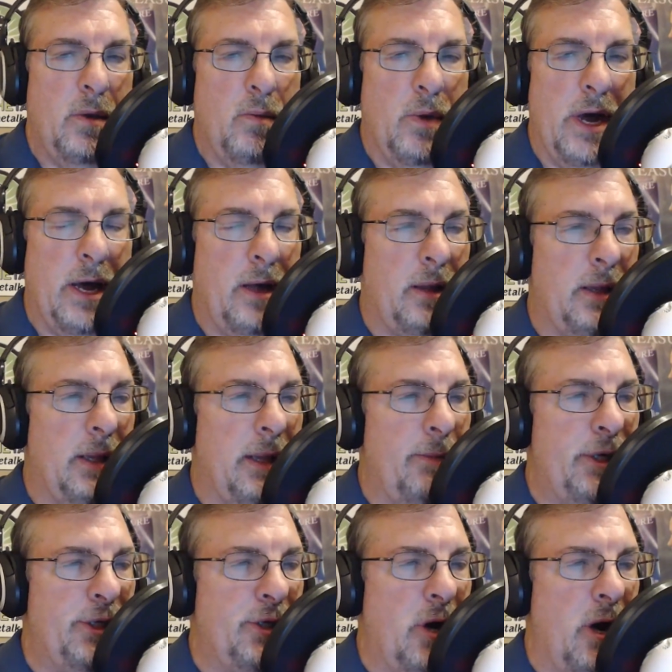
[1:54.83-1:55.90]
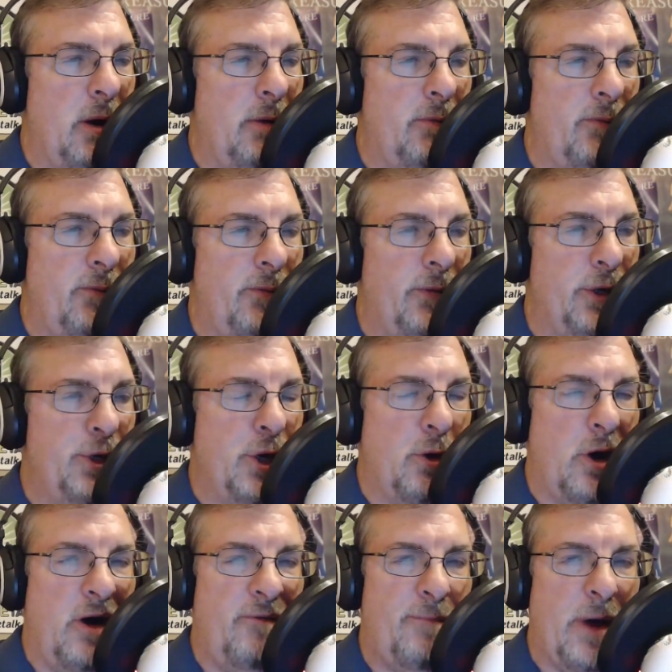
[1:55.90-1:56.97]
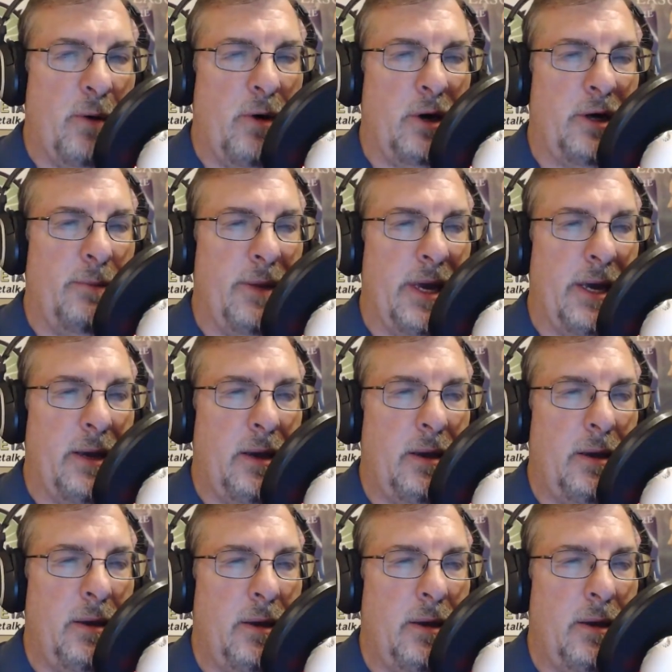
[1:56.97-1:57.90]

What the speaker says: Well, let me start the show off by welcoming